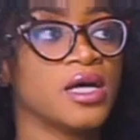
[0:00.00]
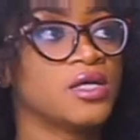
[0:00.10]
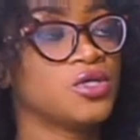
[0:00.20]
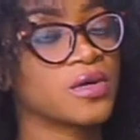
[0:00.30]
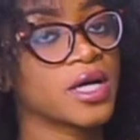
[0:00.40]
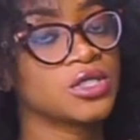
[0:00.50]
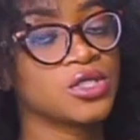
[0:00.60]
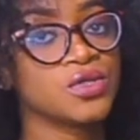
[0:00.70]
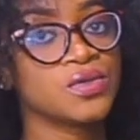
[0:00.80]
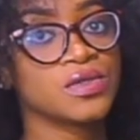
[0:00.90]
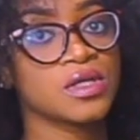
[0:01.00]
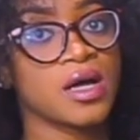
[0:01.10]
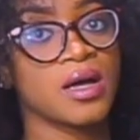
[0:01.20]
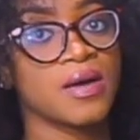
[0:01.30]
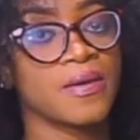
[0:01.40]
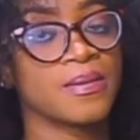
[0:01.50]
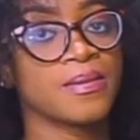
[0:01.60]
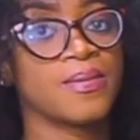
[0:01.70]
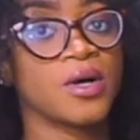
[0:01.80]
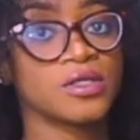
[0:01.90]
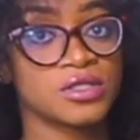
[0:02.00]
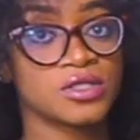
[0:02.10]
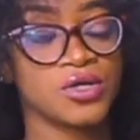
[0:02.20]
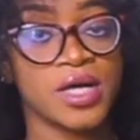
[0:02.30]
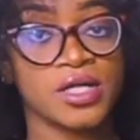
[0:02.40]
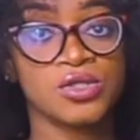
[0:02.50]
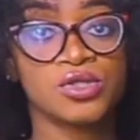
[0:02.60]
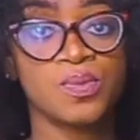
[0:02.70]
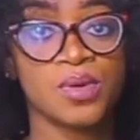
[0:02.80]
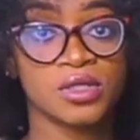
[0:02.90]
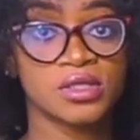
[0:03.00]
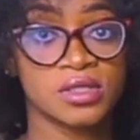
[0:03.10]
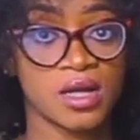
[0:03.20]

you can use bust